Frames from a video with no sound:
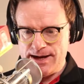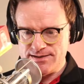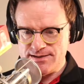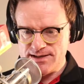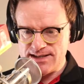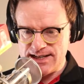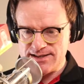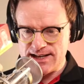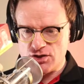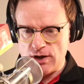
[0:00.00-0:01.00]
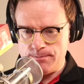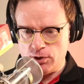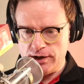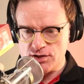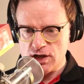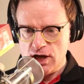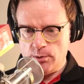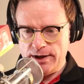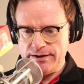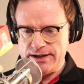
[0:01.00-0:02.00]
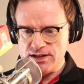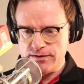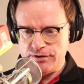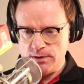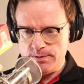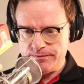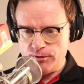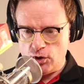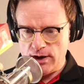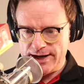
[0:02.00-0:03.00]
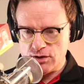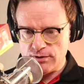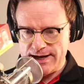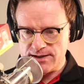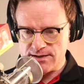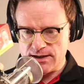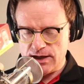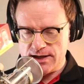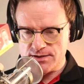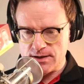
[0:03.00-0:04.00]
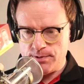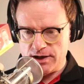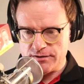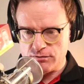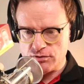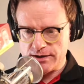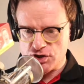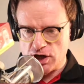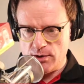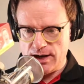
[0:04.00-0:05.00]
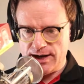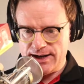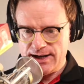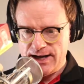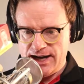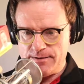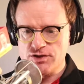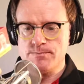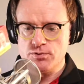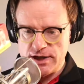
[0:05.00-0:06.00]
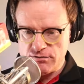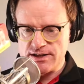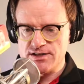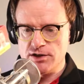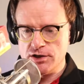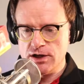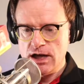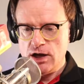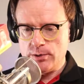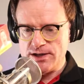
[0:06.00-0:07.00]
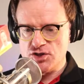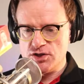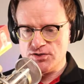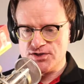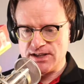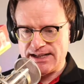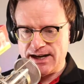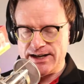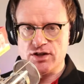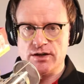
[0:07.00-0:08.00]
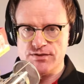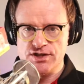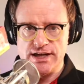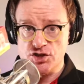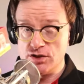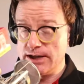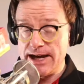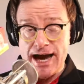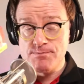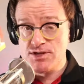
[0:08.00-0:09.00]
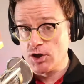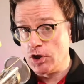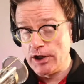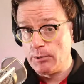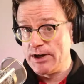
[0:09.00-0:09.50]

Pastor C says, great point. When I've interviewed before, I create, as a part of Run of Show, I have some pre-written questions to guide the conversation. Yeah, absolutely.